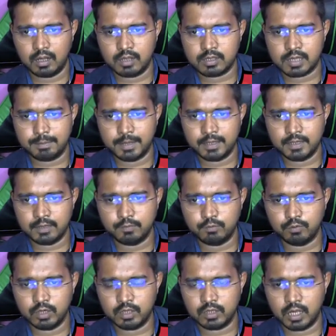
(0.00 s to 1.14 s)
is
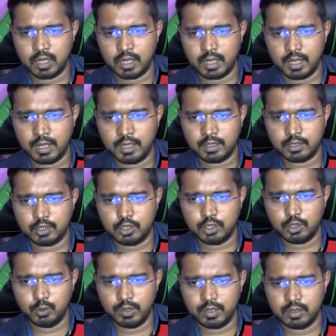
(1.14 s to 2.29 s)
appended with a
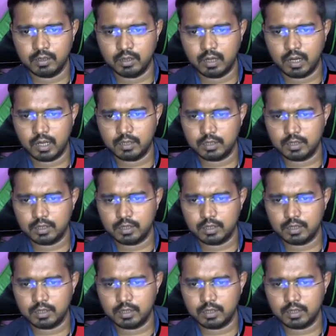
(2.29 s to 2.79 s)
GUID,